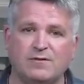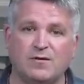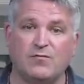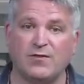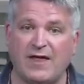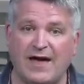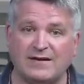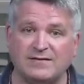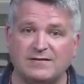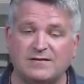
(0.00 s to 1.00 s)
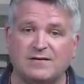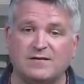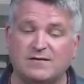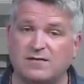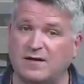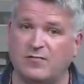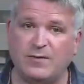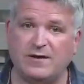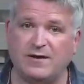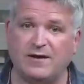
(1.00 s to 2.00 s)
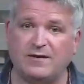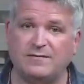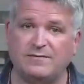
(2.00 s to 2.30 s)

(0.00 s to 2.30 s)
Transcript: And for that, thanks be to God.